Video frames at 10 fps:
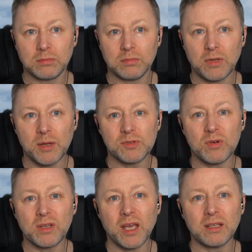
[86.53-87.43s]
It was
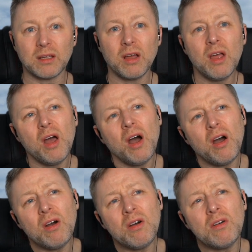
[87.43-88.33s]
all kind of,
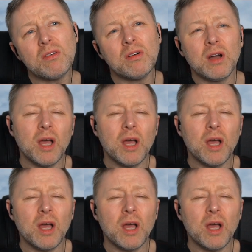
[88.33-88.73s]
oh,